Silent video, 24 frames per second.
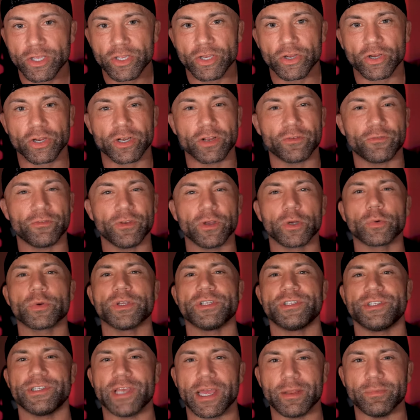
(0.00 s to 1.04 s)
you're going to feel
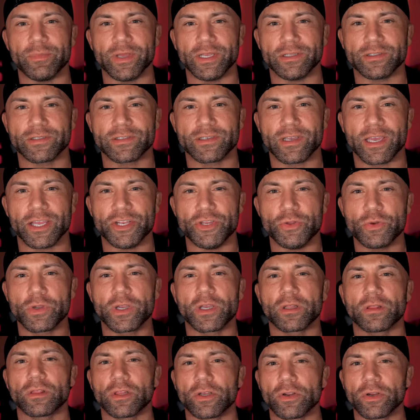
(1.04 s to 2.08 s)
resentment, and you
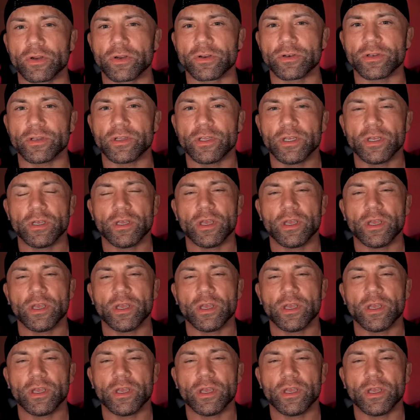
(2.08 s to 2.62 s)
can learn